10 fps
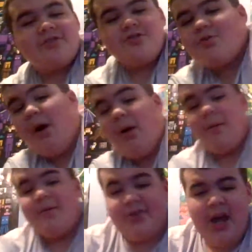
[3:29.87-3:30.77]
to what I
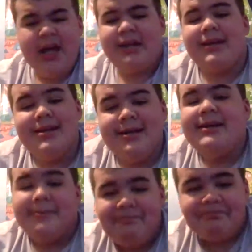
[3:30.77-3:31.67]
was saying.
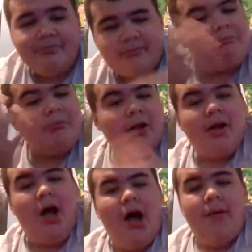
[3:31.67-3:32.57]

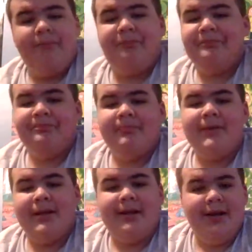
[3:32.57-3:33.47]
I
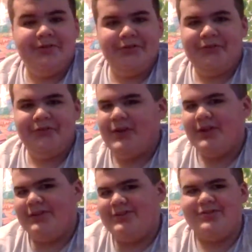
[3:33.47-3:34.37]
just
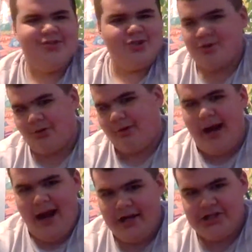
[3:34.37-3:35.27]
think it's
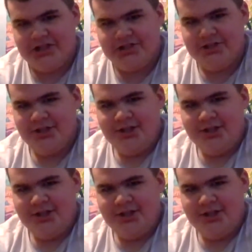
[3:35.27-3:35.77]
trash.